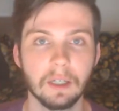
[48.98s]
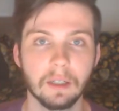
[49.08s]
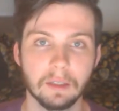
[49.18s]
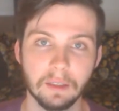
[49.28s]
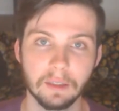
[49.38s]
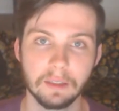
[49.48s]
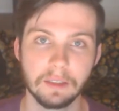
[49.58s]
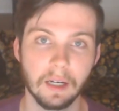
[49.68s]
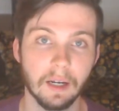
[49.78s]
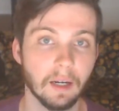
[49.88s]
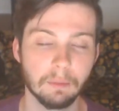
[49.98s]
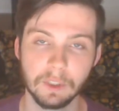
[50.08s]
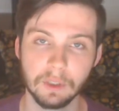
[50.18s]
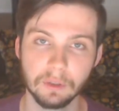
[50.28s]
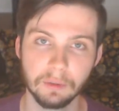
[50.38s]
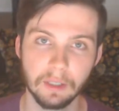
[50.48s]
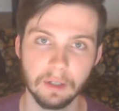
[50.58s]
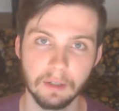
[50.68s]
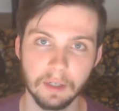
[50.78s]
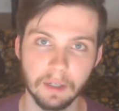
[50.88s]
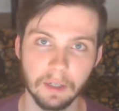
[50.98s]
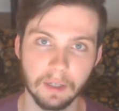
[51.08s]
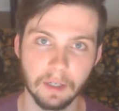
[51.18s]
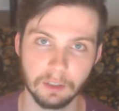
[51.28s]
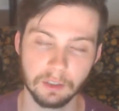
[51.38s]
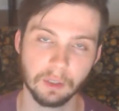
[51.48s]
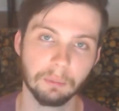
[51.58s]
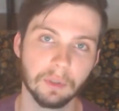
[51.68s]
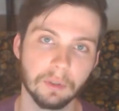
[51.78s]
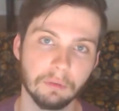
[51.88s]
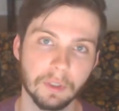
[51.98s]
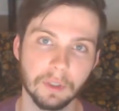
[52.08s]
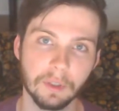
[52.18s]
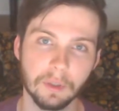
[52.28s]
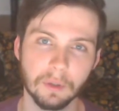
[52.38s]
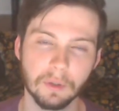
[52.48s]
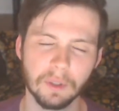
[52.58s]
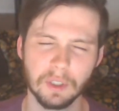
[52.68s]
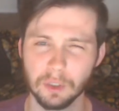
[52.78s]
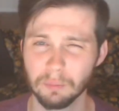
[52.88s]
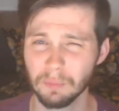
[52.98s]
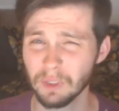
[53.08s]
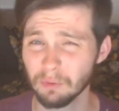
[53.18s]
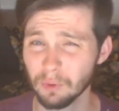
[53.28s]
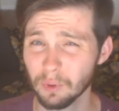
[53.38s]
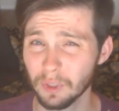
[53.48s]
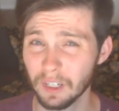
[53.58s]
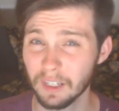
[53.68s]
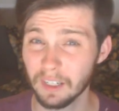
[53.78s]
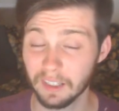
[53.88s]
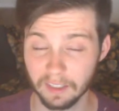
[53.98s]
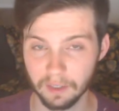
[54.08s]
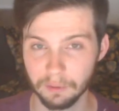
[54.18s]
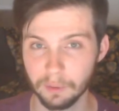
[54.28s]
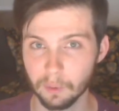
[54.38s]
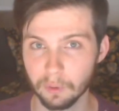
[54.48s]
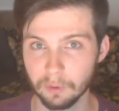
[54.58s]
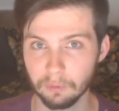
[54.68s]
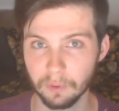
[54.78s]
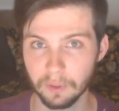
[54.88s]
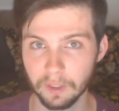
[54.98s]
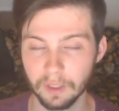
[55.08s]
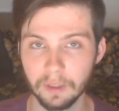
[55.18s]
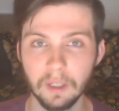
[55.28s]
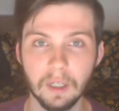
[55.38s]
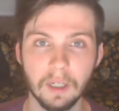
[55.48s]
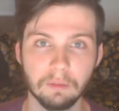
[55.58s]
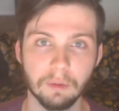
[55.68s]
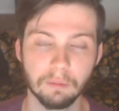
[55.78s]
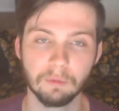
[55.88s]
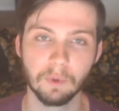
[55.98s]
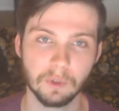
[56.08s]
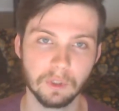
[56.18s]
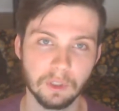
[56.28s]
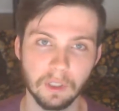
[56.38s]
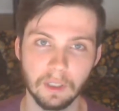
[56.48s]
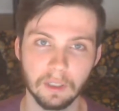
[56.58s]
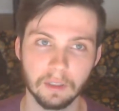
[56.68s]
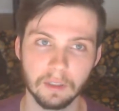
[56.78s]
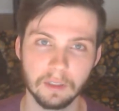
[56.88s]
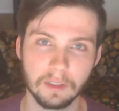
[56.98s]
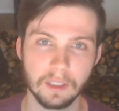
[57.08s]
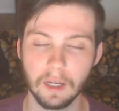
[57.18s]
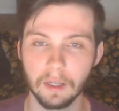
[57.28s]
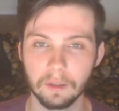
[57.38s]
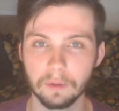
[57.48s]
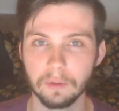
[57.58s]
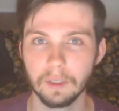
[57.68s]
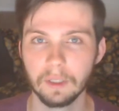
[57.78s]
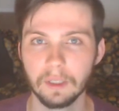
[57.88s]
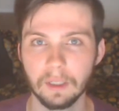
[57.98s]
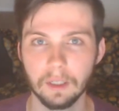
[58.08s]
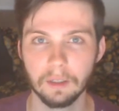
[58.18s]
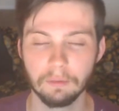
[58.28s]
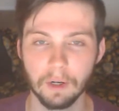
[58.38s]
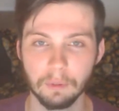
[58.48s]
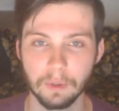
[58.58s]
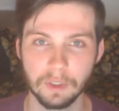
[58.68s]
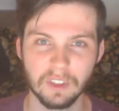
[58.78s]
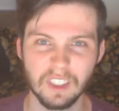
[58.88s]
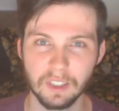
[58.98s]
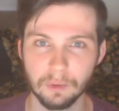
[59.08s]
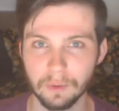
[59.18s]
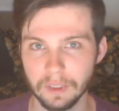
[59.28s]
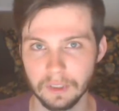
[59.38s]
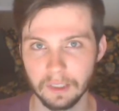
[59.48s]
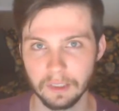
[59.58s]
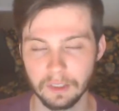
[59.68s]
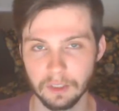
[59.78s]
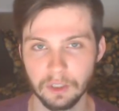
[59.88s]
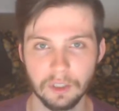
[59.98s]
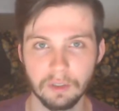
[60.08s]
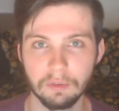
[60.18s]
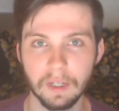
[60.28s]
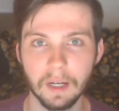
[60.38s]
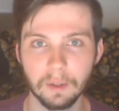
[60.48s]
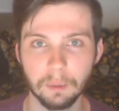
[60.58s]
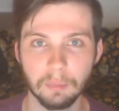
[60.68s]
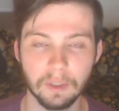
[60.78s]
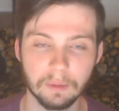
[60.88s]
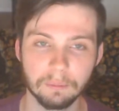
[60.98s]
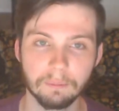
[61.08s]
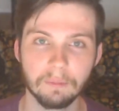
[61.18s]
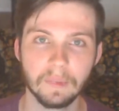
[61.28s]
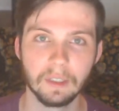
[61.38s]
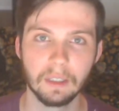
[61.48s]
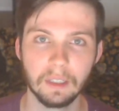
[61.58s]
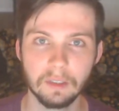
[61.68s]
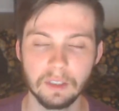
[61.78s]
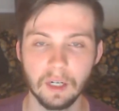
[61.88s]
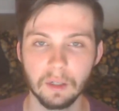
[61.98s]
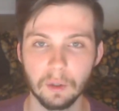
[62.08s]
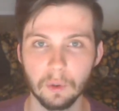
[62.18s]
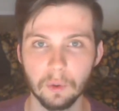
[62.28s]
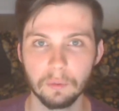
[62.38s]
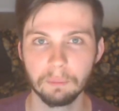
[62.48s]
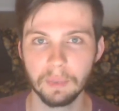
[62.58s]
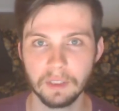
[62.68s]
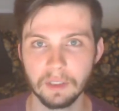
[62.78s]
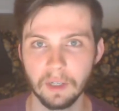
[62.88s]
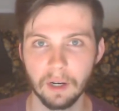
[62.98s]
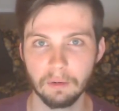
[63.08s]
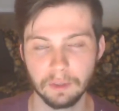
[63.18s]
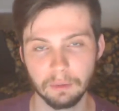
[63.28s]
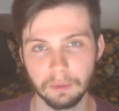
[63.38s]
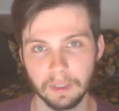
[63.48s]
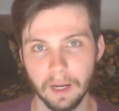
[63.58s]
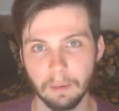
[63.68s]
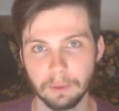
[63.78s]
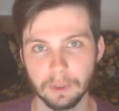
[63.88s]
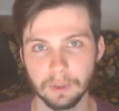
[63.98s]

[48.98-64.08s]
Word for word: that I'm still around and I just uploaded a video that should be in 4K I think I recorded in 4K from 4th of July Seattle uh, fireworks show. It's like 20 seconds. It's just the finale, but it looks kind of cool based on how I was able to capture